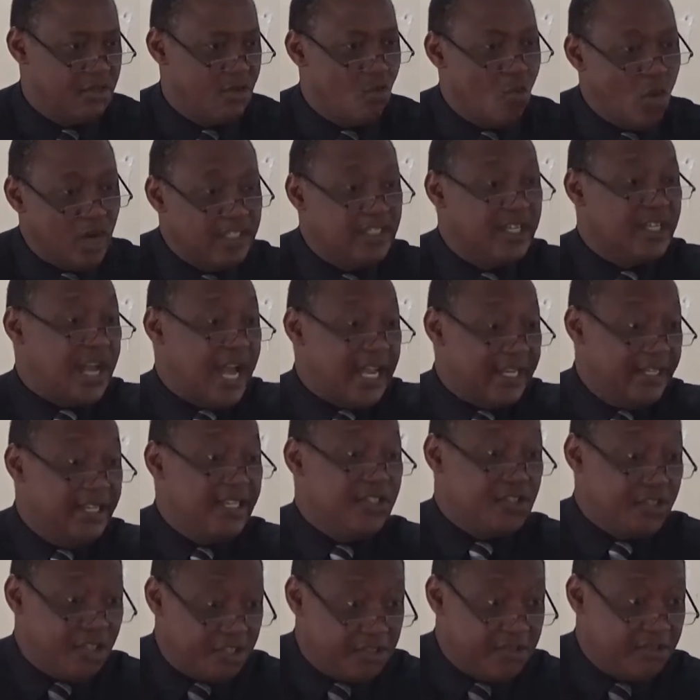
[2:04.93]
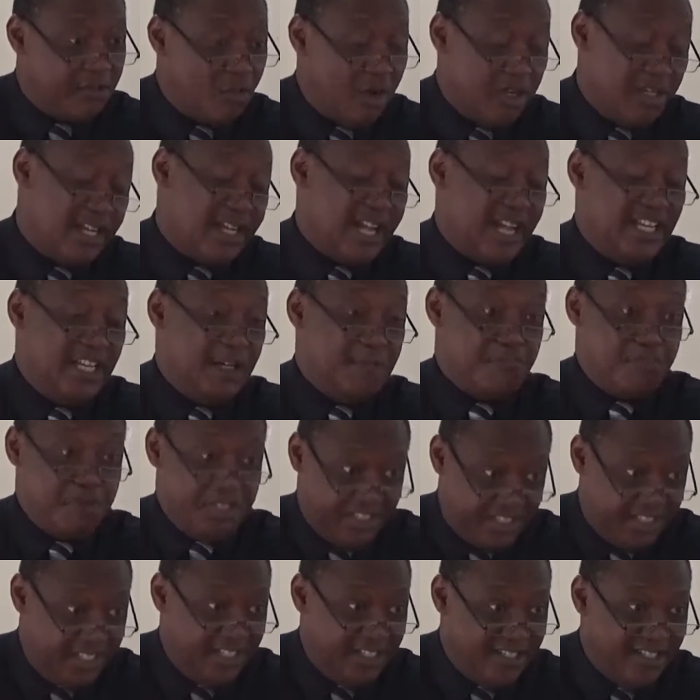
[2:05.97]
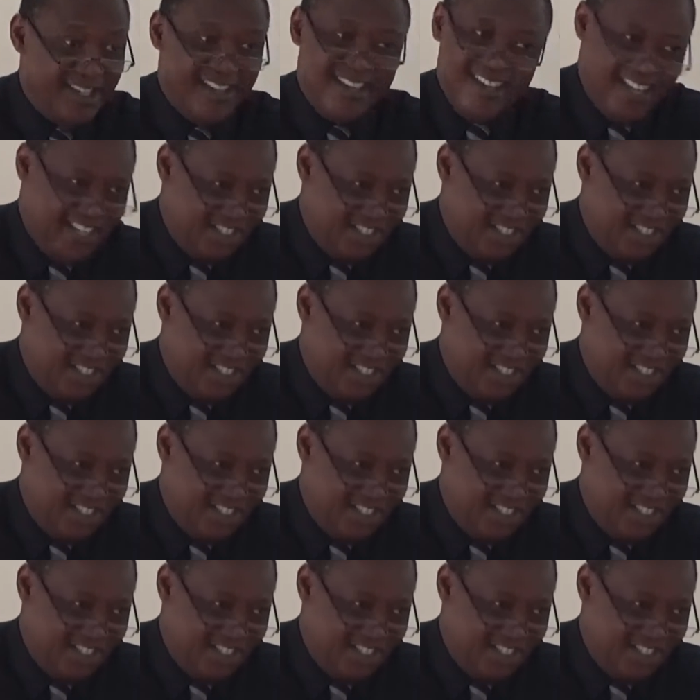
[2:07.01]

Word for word: What the Catholic Church, what the Catholic priest did